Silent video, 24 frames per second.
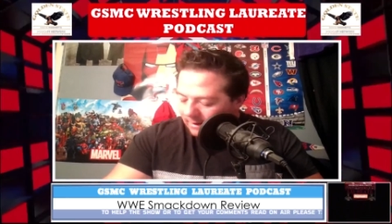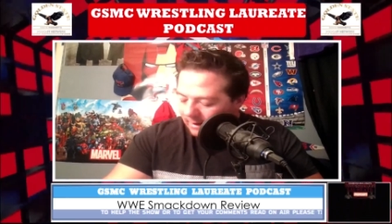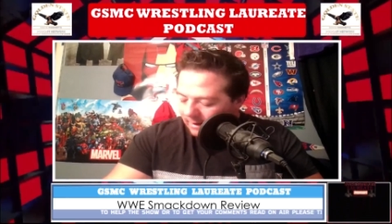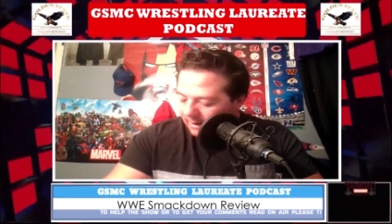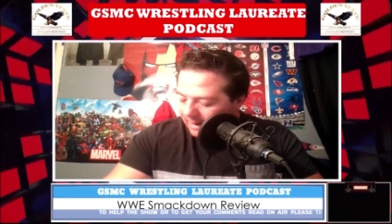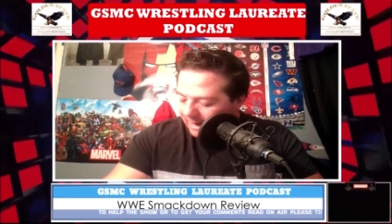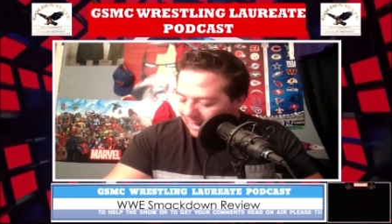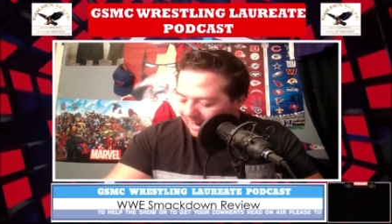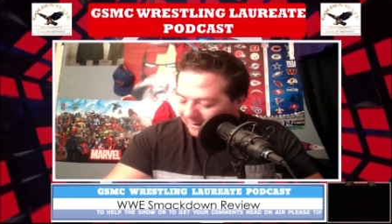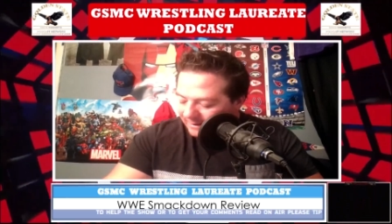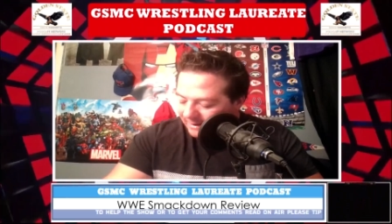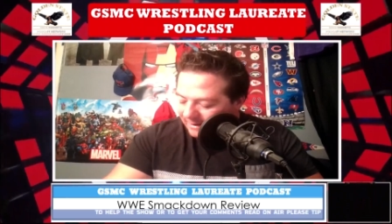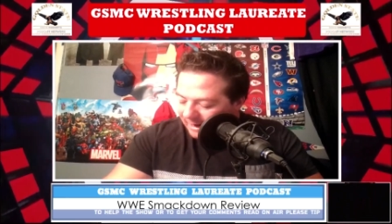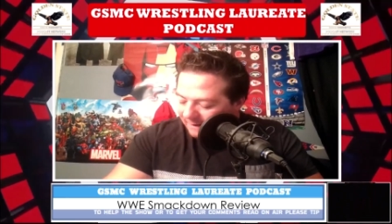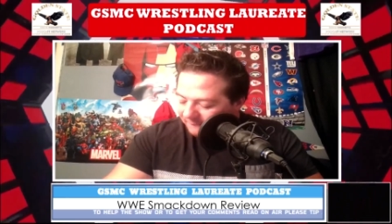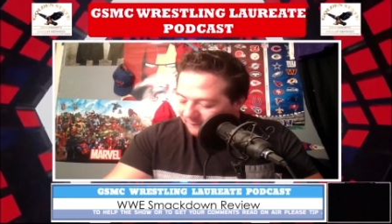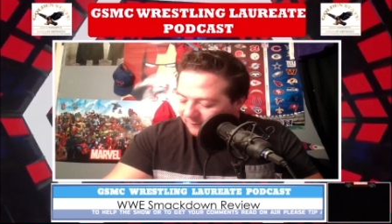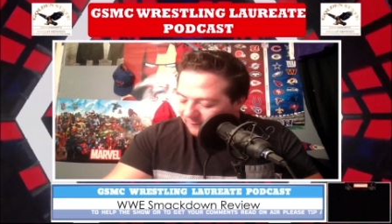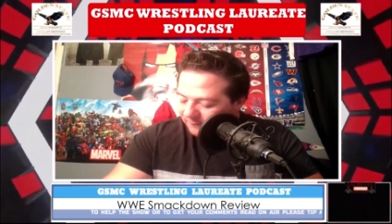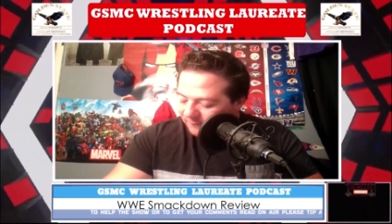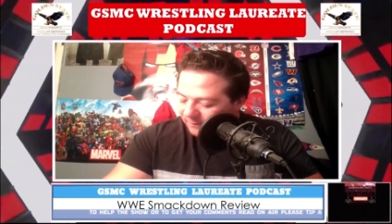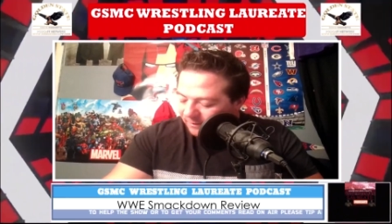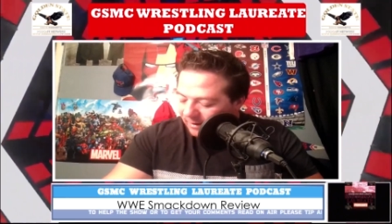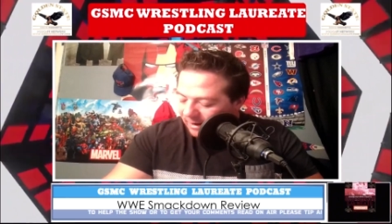uh, I
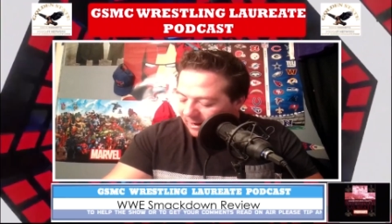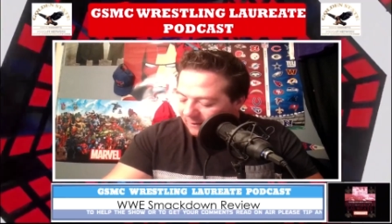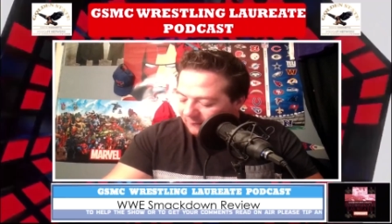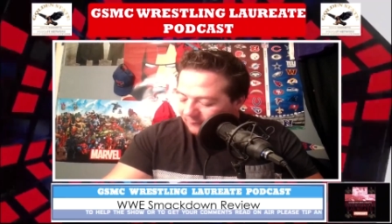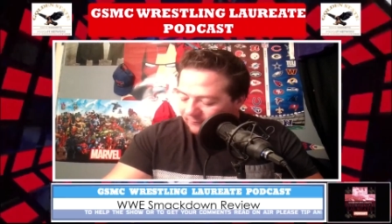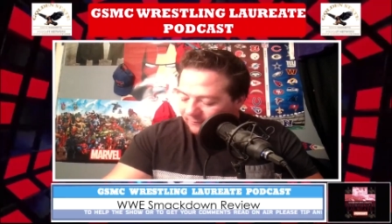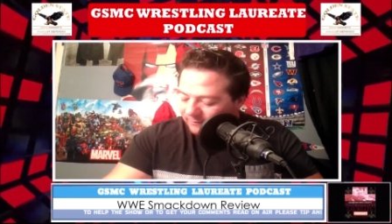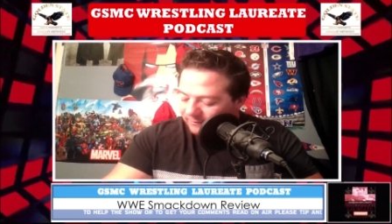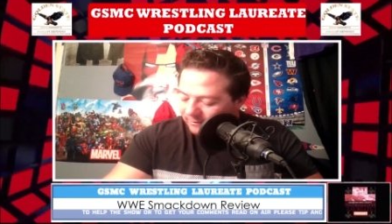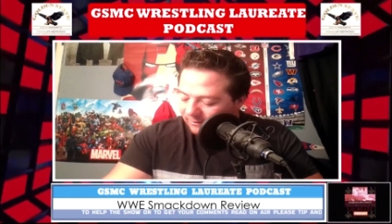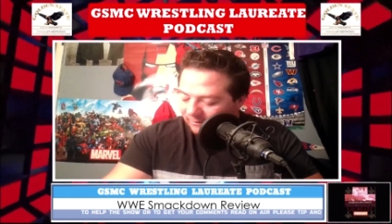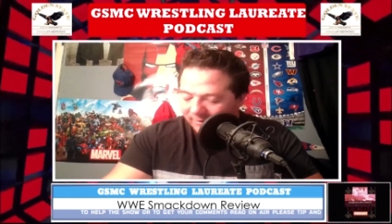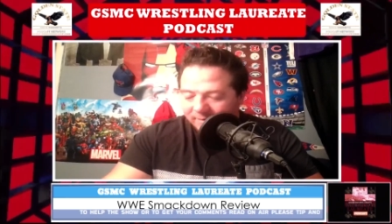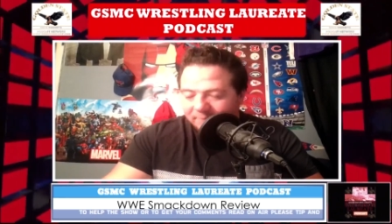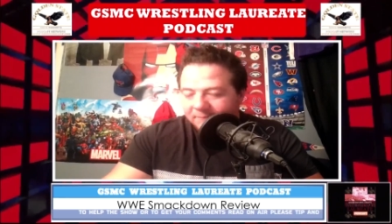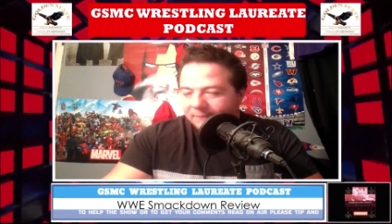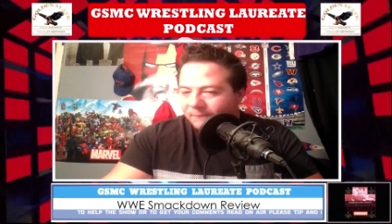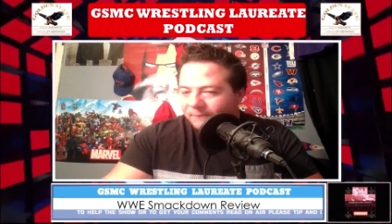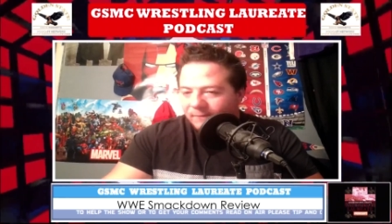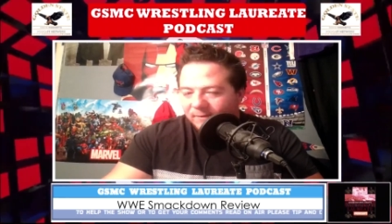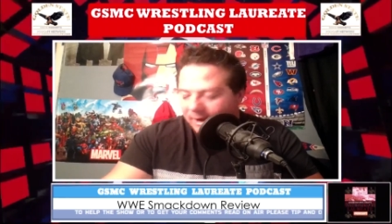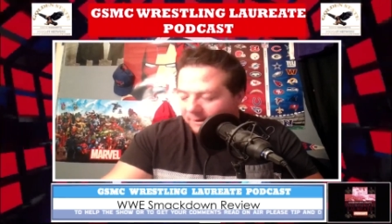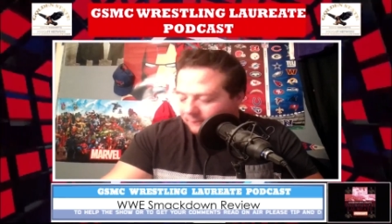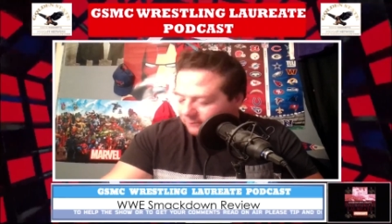never forgot, you know, I
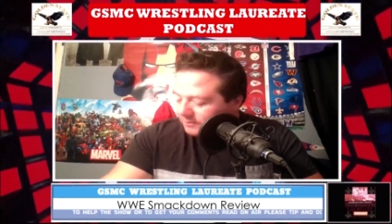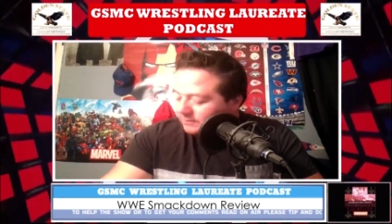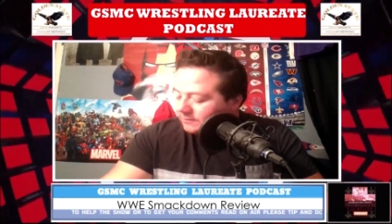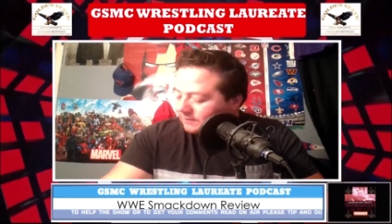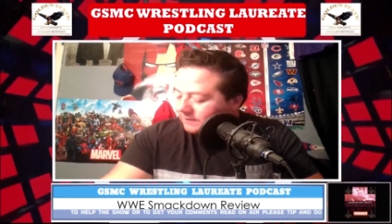never forgot